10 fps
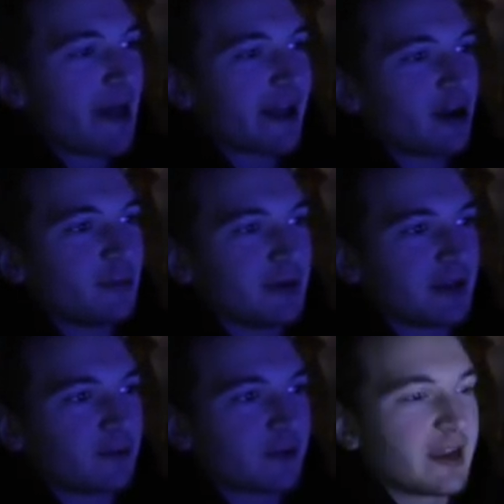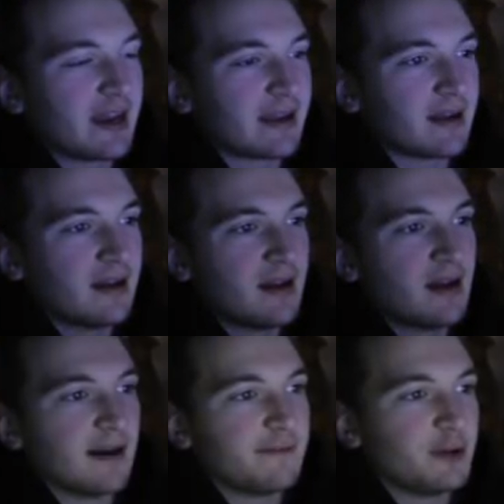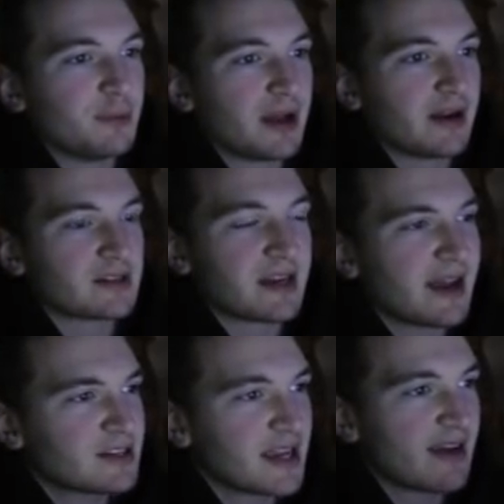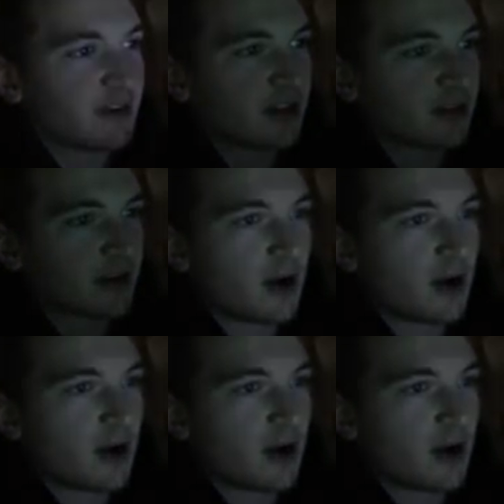pack opening for getting a few players. And I actually have another